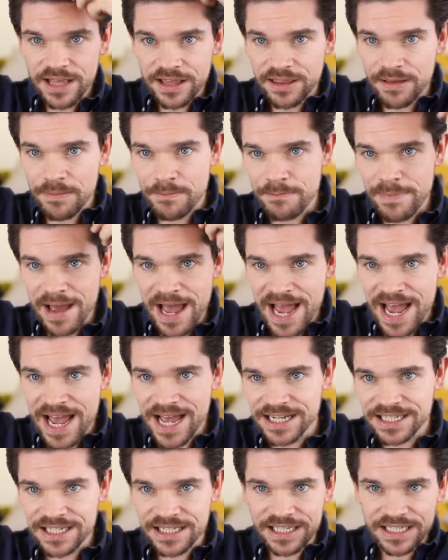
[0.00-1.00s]
the
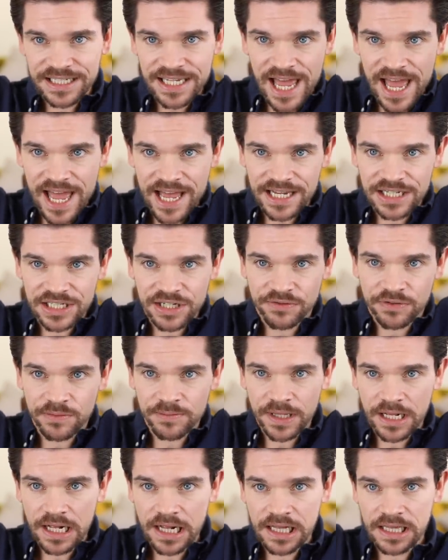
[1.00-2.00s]
matte and the texture
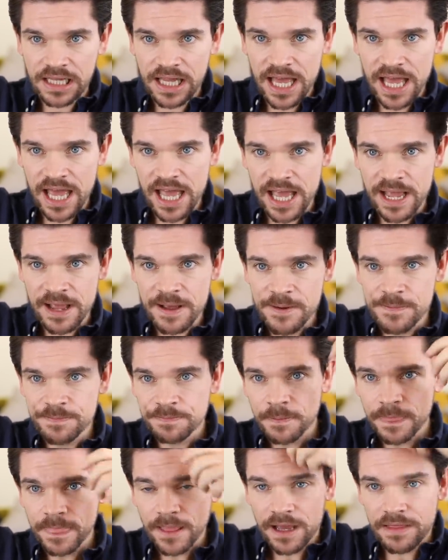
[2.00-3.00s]
from the clay,
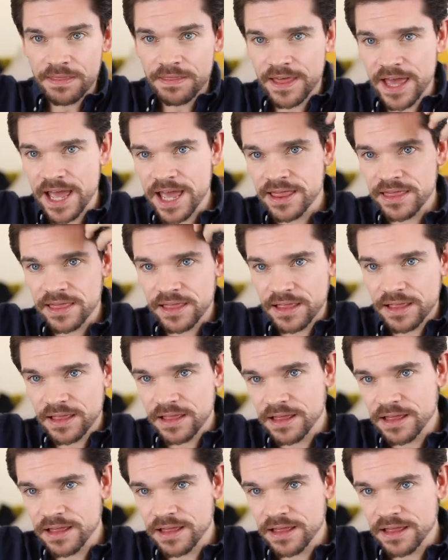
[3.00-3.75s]
and then